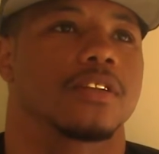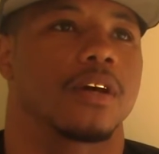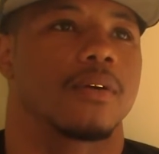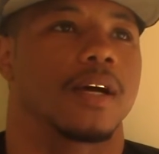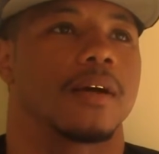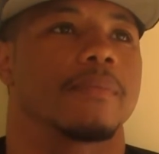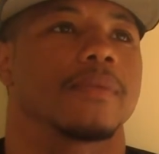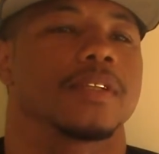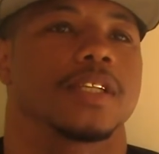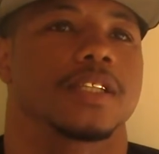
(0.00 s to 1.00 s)
You know,
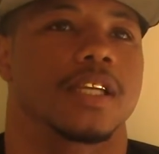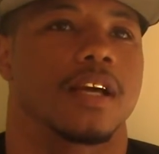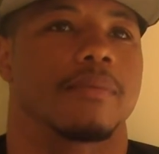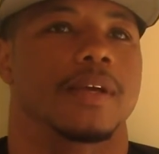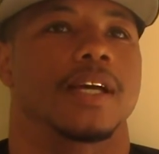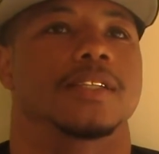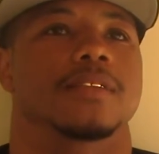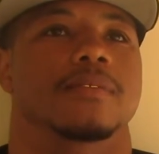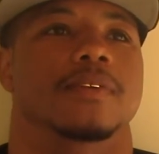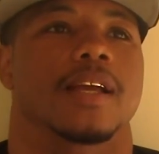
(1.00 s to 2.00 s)
um, just uh,
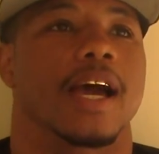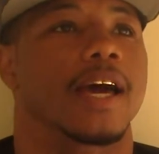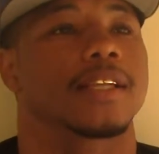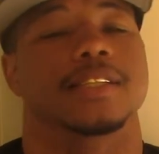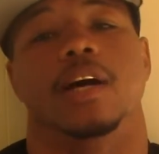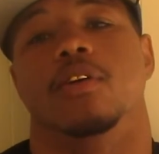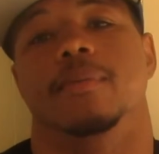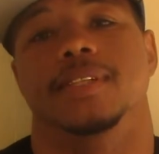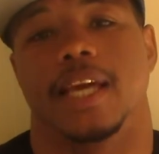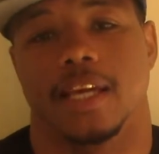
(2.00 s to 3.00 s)
because Khan is not
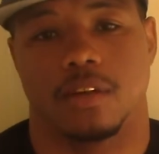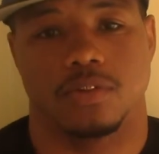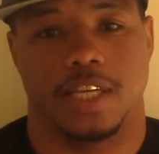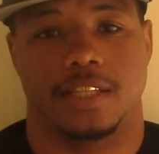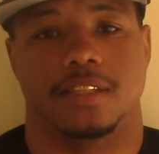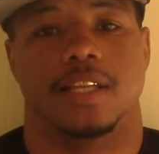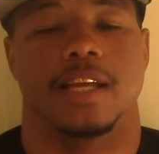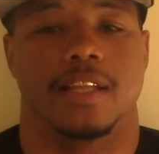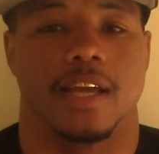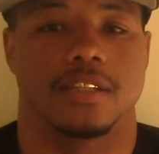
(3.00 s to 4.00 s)
going to be taking no chances
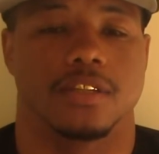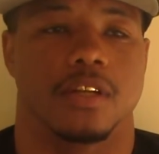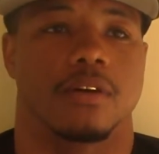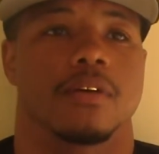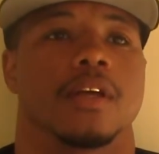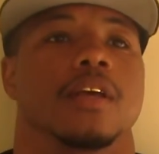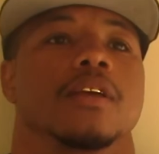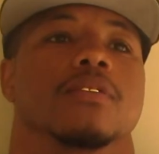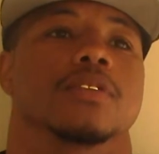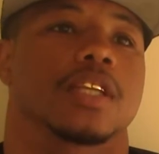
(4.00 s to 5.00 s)
like that. You know,
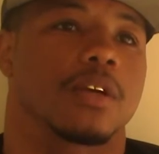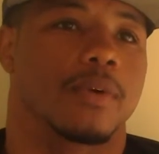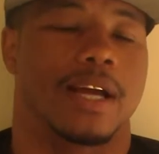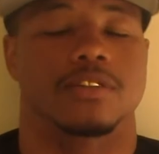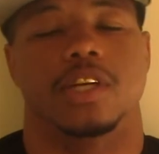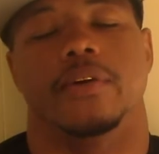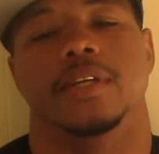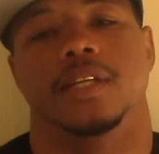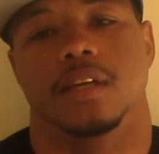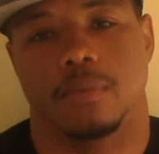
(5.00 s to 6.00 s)
you've seen what our
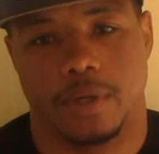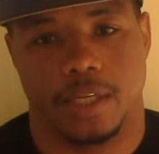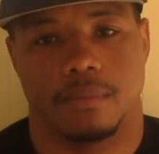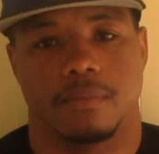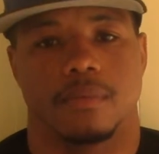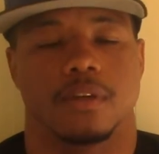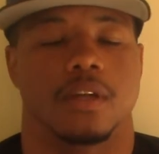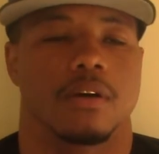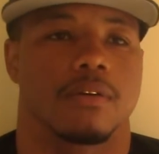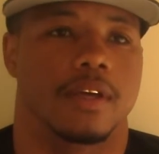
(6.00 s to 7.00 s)
Jerry did with him. You
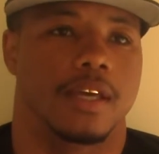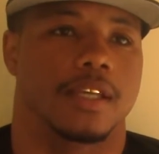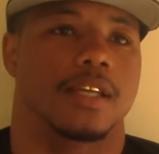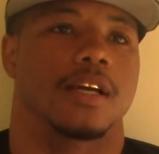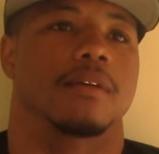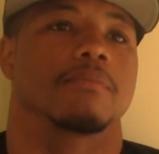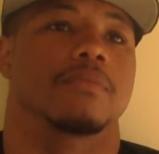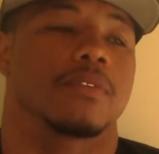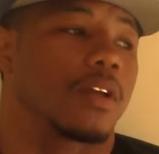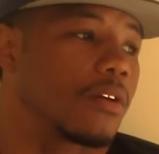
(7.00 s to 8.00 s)
know, and um,
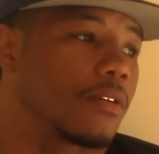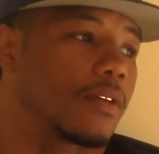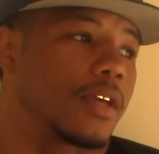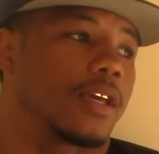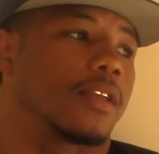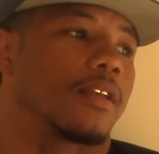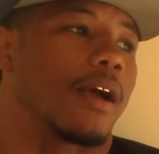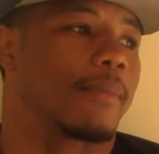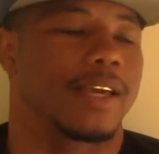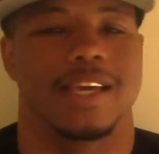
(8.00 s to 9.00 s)
you know, and
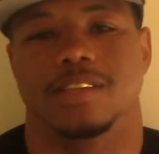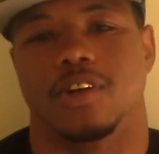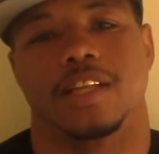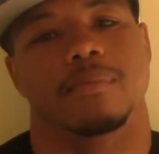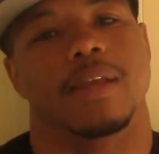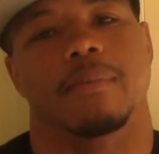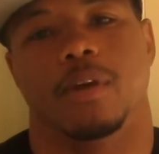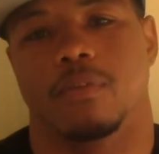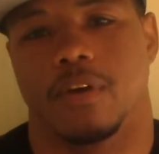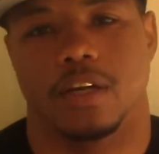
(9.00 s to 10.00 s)
I mean, he tried to blame
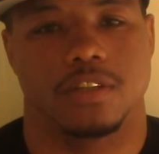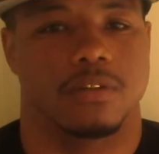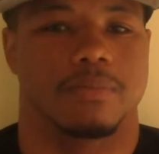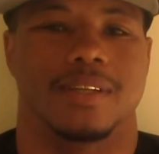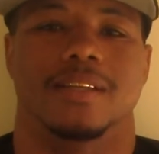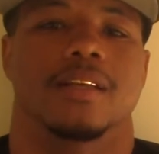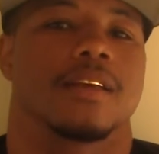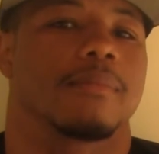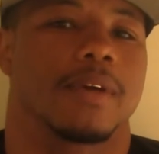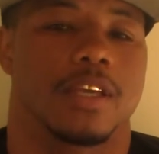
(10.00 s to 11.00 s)
it on Virgil, but
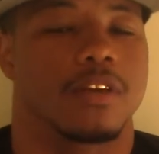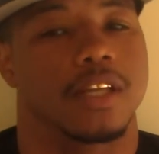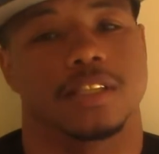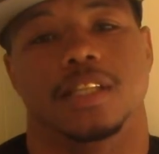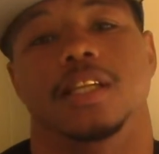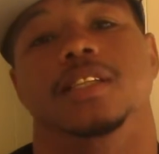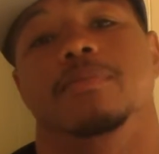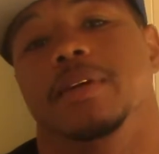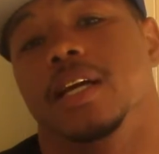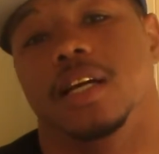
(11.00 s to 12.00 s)
man, he looks he looked
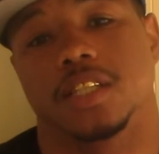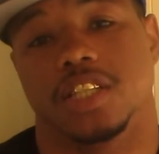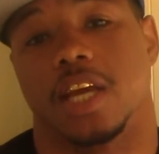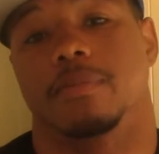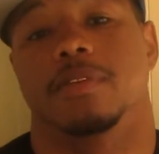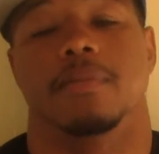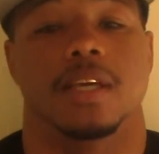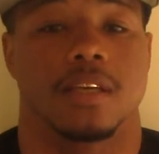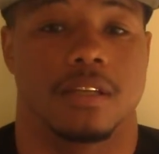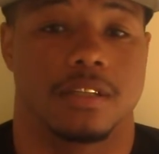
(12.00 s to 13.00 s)
to be in good shape to
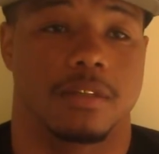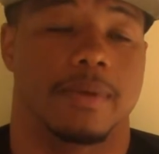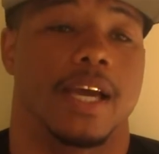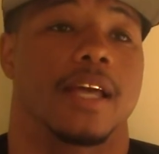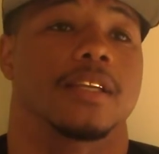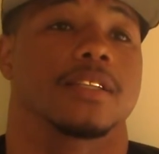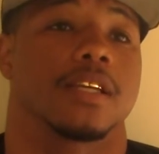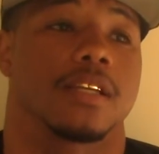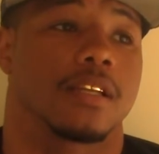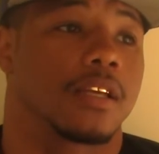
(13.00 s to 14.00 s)
me, to be honest.
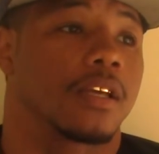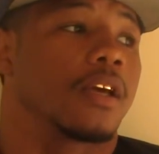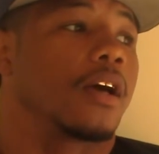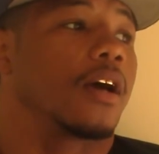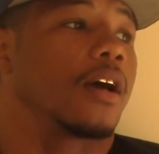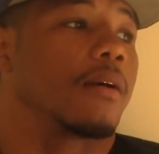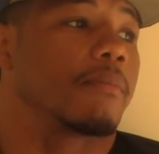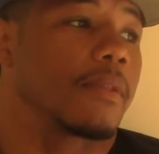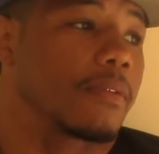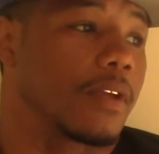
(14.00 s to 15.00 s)
And
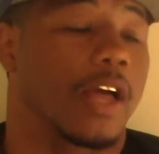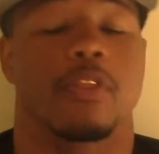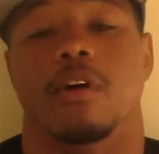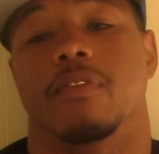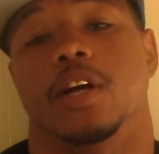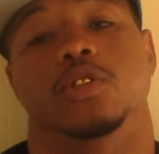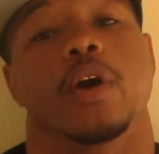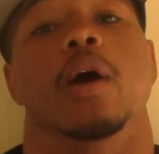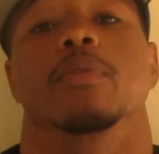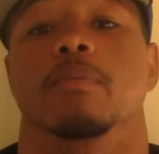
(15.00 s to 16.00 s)
um, I thought
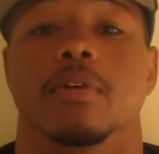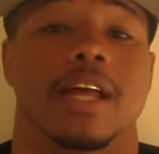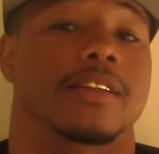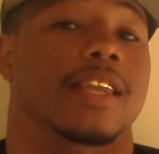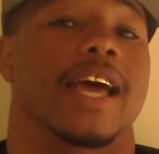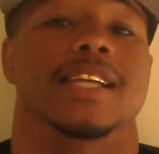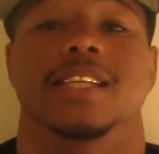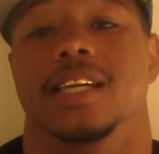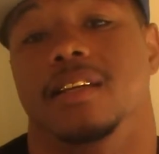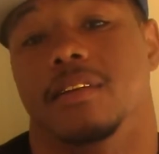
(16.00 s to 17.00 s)
Virgil helped him pull out the
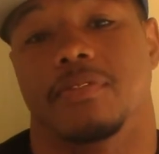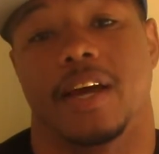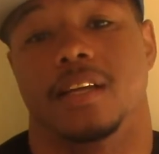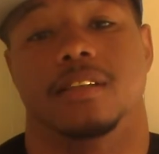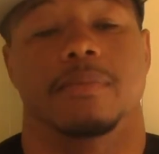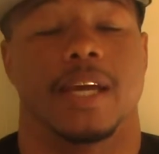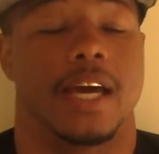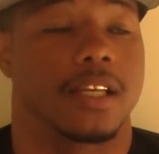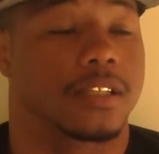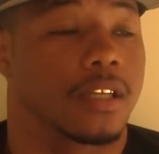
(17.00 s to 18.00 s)
last end of the fight, to be
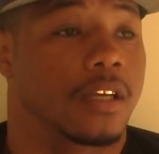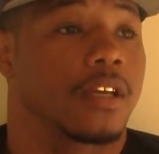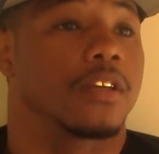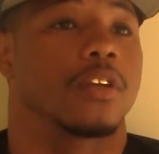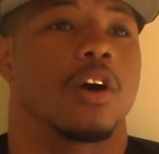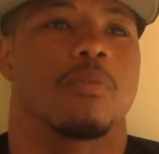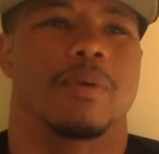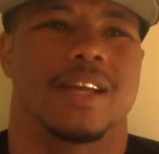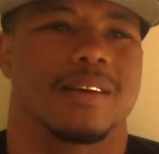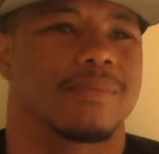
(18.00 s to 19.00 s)
honest. You know,
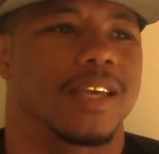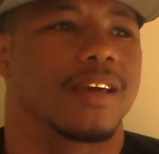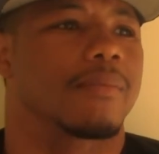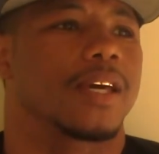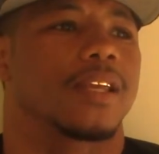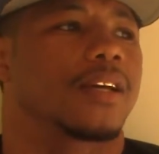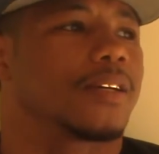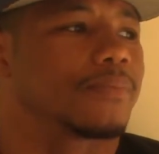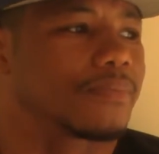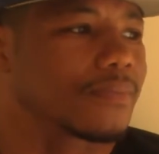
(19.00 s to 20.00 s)
but um, yeah, man,
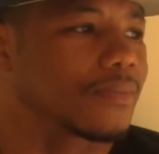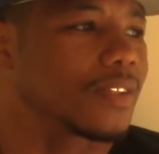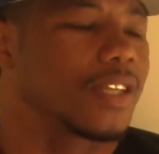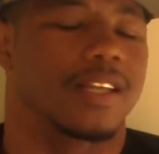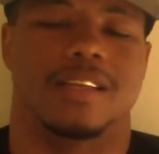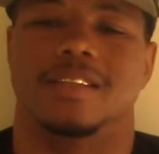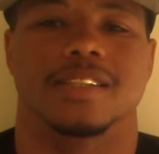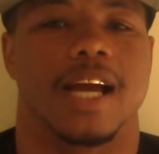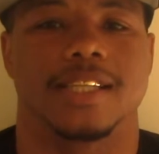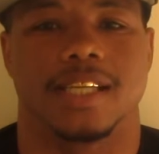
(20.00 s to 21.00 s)
um,
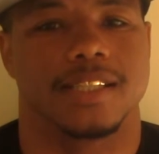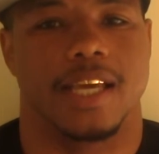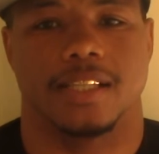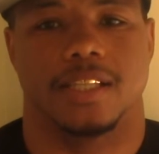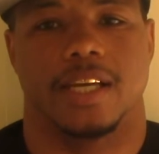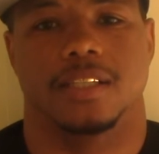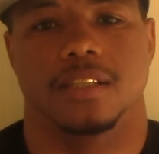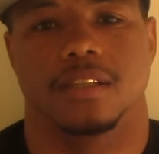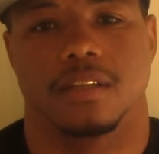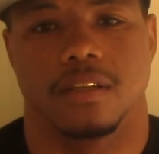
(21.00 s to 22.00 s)
these guys ain't taking
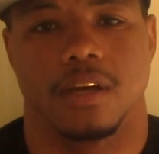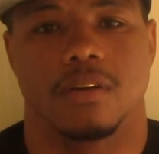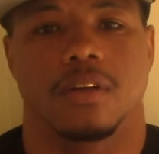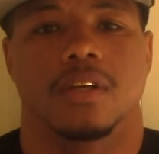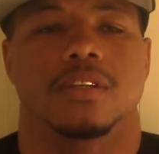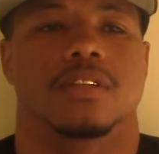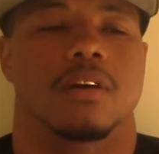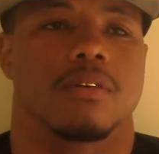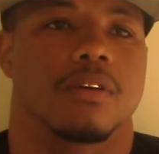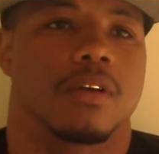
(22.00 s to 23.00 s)
chances. You know,
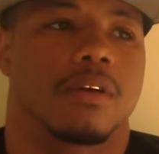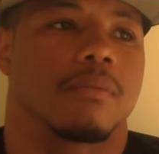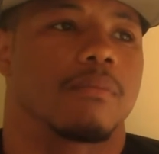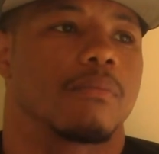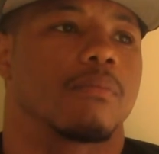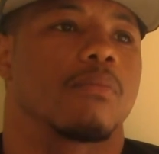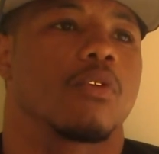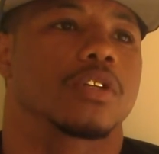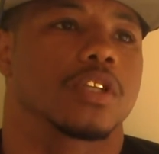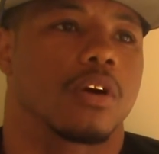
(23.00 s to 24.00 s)
so
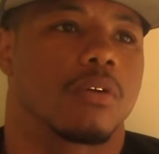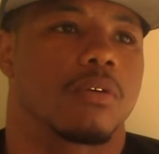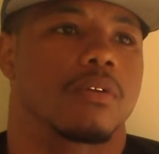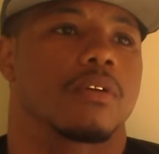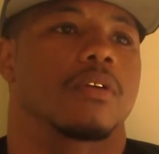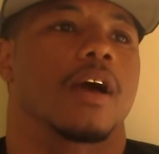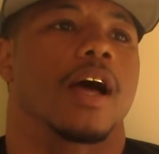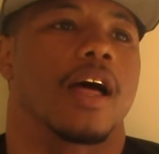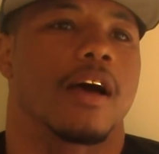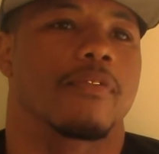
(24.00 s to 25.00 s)
more so,
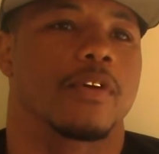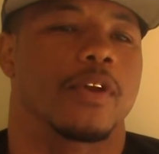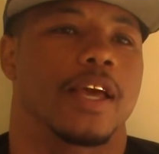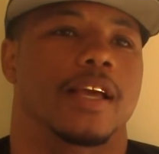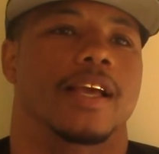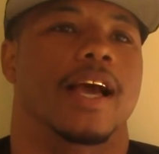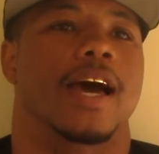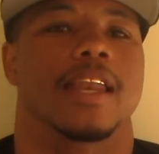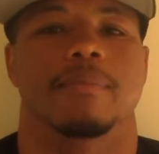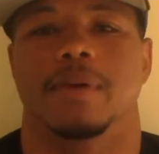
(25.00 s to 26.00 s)
I feel that
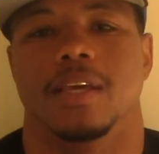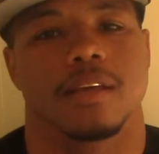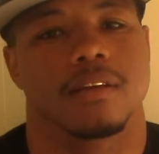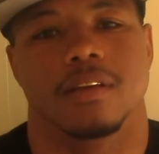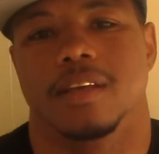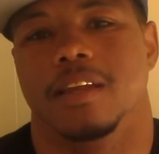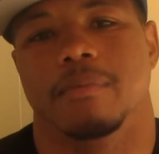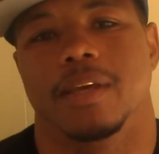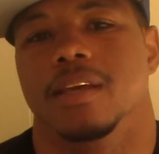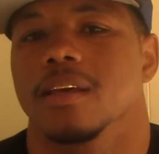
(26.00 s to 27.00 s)
kind of be
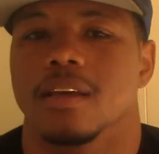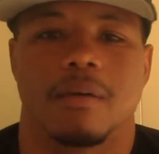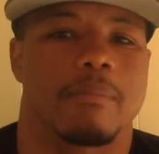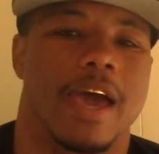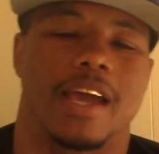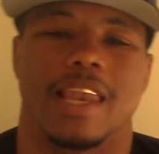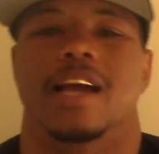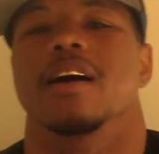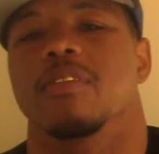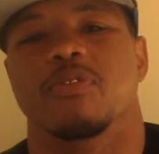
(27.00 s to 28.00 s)
it be back
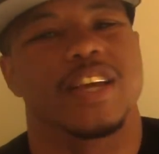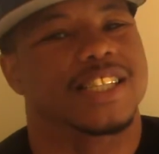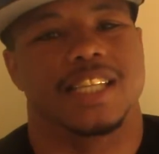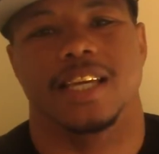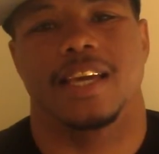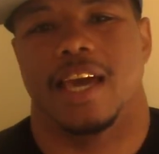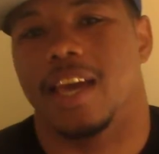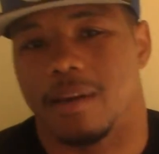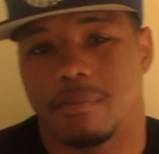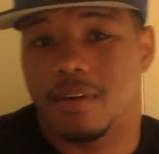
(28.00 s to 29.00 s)
like a fencing game.